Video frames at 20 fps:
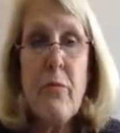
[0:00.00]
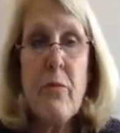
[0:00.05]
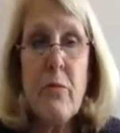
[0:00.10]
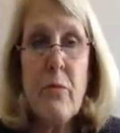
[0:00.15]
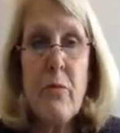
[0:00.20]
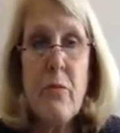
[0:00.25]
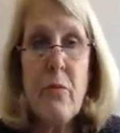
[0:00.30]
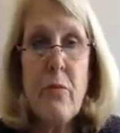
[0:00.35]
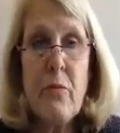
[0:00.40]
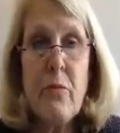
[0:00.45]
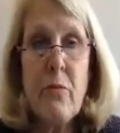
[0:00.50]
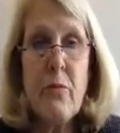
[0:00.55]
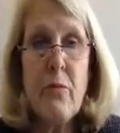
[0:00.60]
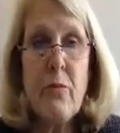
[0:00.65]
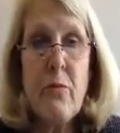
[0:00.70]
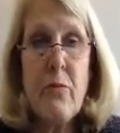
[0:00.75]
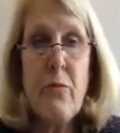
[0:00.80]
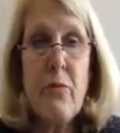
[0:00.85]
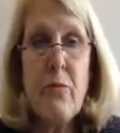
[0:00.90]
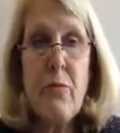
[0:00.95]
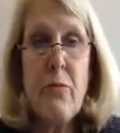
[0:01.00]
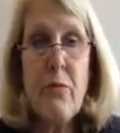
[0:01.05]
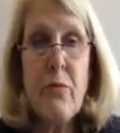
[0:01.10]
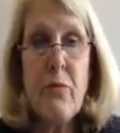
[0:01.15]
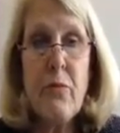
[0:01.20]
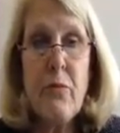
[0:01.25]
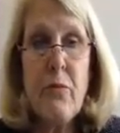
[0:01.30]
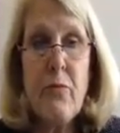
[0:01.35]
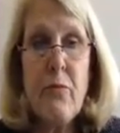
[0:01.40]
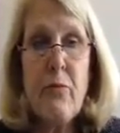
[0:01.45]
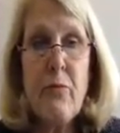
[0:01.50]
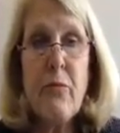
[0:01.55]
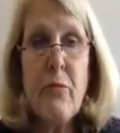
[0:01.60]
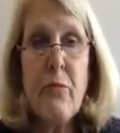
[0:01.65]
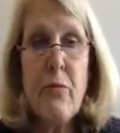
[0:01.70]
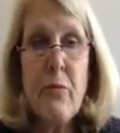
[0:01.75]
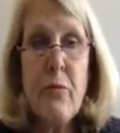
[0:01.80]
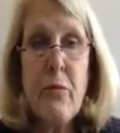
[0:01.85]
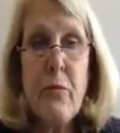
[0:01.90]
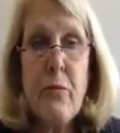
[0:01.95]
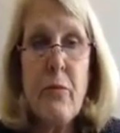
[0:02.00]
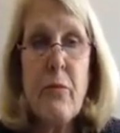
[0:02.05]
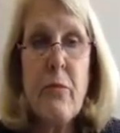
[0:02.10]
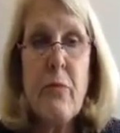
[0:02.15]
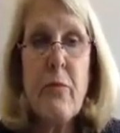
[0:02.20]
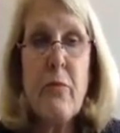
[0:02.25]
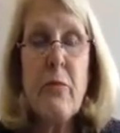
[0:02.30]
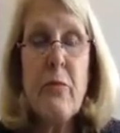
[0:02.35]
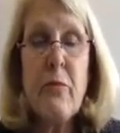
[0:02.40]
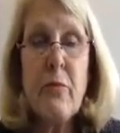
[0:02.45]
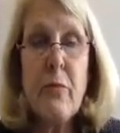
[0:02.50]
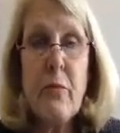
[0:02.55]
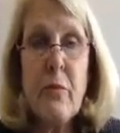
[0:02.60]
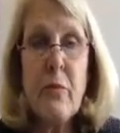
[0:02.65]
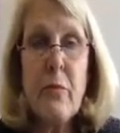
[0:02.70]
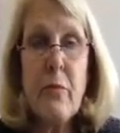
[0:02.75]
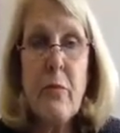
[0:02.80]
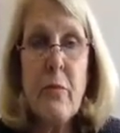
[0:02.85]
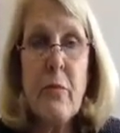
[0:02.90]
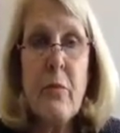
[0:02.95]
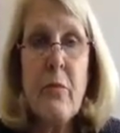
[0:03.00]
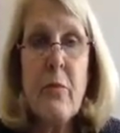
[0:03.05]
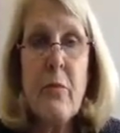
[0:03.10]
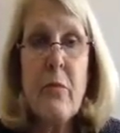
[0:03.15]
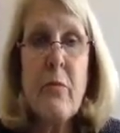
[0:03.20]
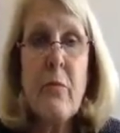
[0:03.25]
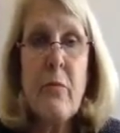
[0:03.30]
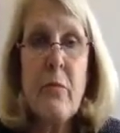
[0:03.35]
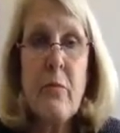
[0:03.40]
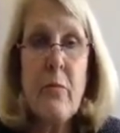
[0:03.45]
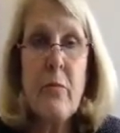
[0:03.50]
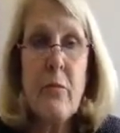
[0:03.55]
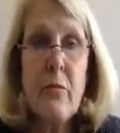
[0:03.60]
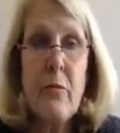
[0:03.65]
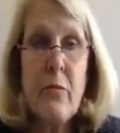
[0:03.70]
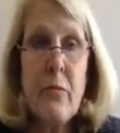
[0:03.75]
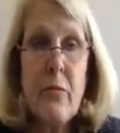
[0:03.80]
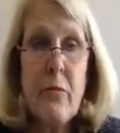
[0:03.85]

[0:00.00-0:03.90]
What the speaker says: (not speaking)